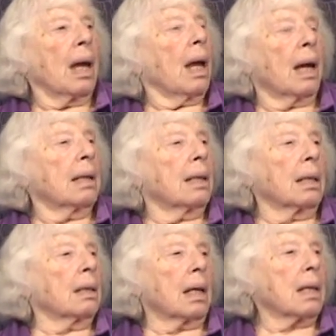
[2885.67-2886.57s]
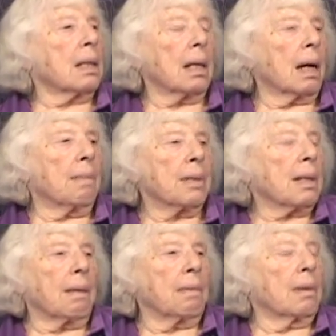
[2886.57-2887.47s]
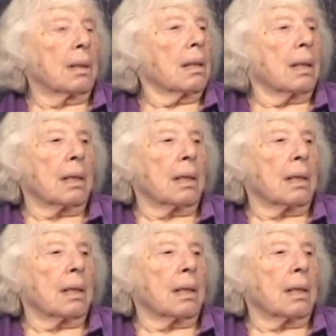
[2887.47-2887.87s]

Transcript: And a lot of times they were